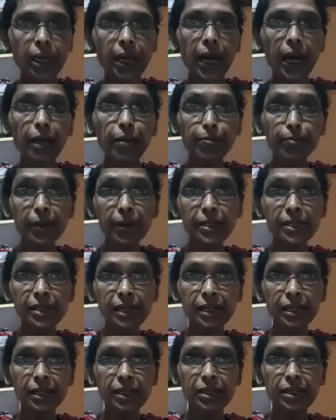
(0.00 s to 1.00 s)
at
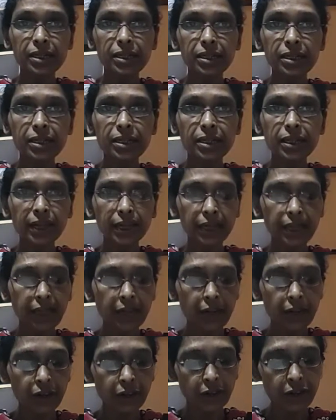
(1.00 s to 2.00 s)
present, that
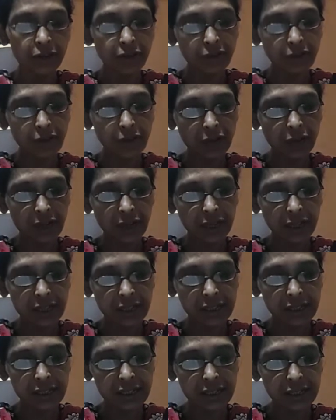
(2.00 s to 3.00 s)
kind of
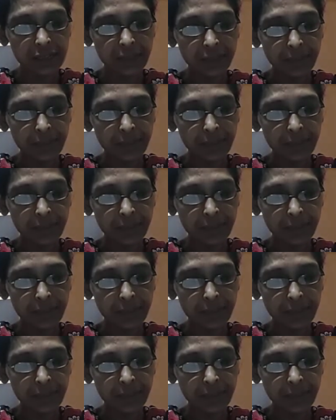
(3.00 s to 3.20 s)
context.